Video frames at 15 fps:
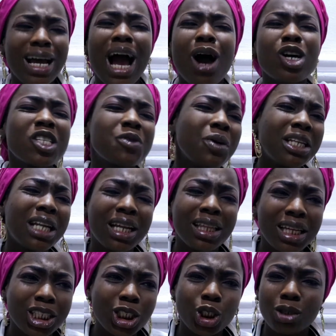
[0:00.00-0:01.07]
I was paying
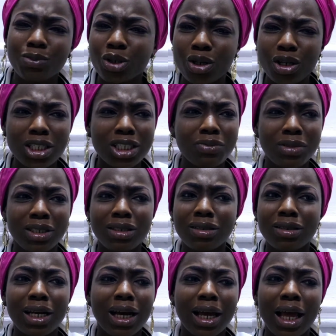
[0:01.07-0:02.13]
attention because
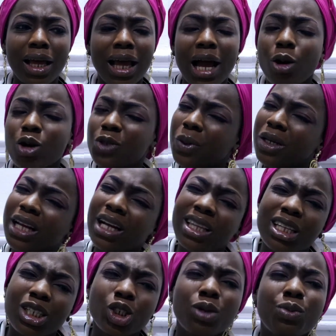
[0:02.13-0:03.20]
I was paying
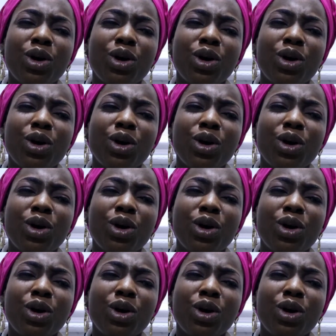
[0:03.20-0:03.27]
attention,